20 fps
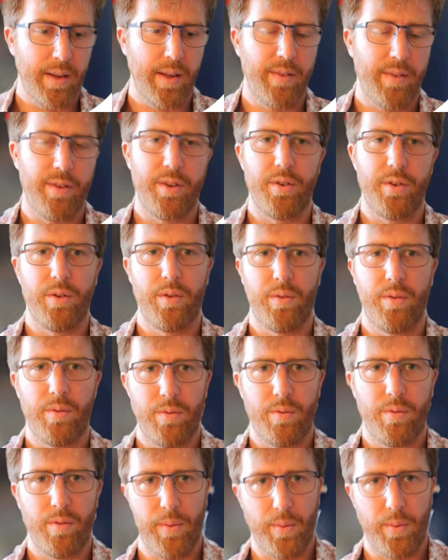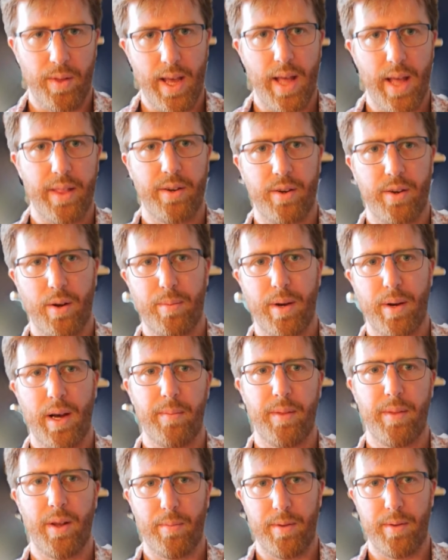If you do it without the
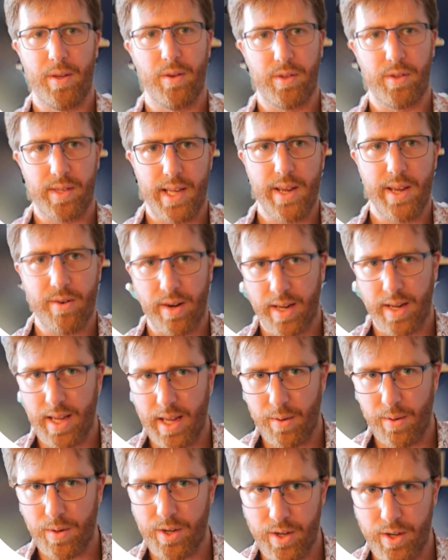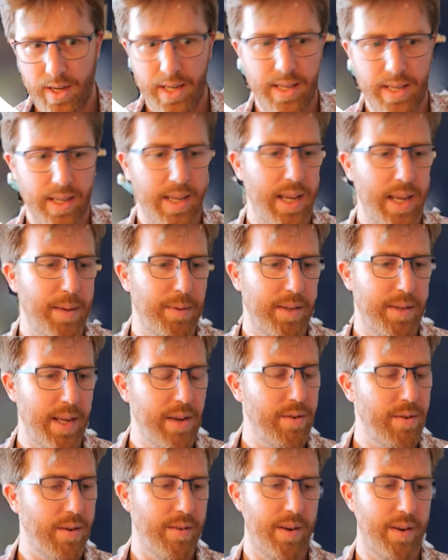.pub, that'll be your secret key, which you need to keep
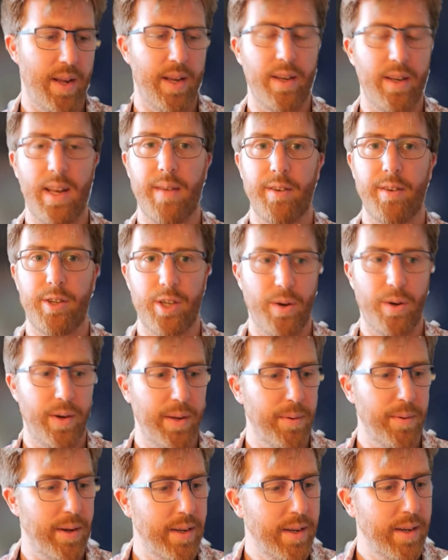secret and never show anyone.